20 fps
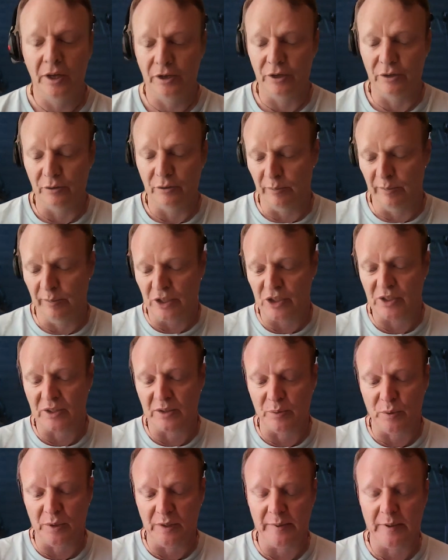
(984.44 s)
You
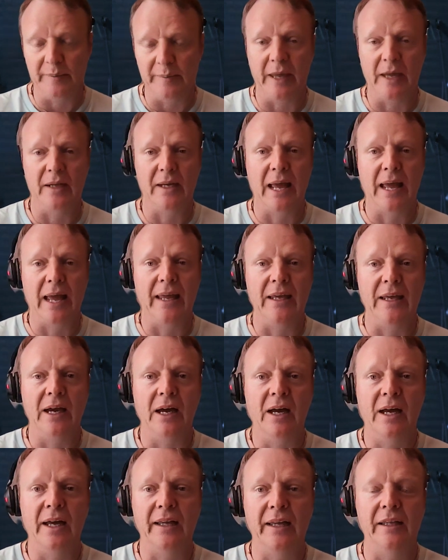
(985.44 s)
mentioned a wee bit about
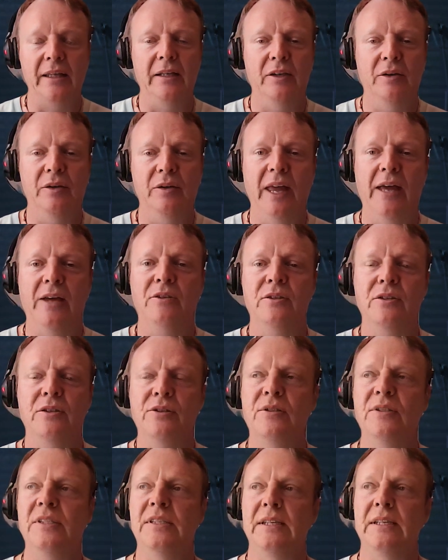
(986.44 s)
AI. How do
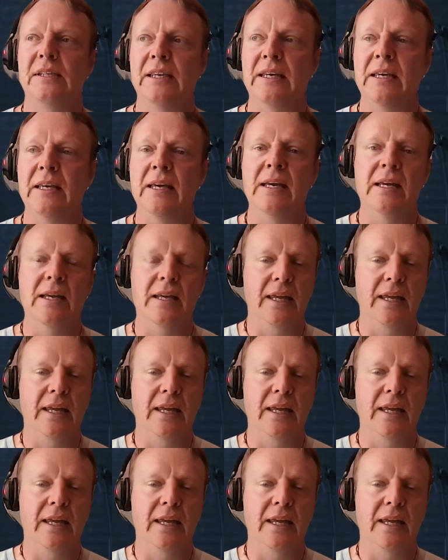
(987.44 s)
you see